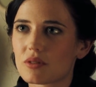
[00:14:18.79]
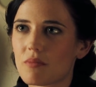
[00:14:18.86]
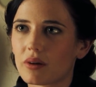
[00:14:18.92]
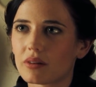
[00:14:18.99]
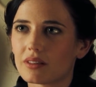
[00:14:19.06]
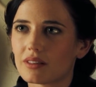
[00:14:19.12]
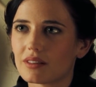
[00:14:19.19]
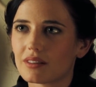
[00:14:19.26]

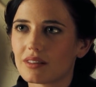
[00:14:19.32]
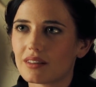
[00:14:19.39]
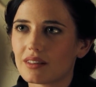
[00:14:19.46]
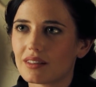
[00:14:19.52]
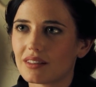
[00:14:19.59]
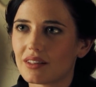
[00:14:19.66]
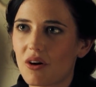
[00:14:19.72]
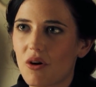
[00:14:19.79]
money
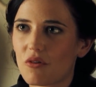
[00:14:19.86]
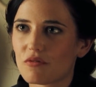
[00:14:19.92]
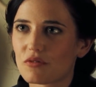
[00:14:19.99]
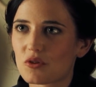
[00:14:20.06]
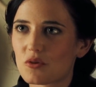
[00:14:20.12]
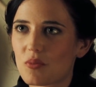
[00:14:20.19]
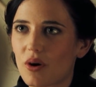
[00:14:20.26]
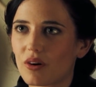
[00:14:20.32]
and off
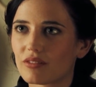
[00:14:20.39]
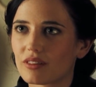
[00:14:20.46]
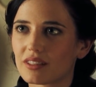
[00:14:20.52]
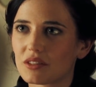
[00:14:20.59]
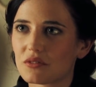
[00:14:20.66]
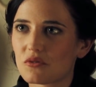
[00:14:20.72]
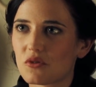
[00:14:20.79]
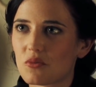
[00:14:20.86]
your perfectly
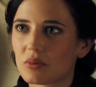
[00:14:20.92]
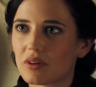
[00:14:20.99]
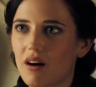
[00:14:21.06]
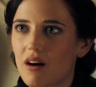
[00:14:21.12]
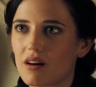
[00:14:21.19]
formed house.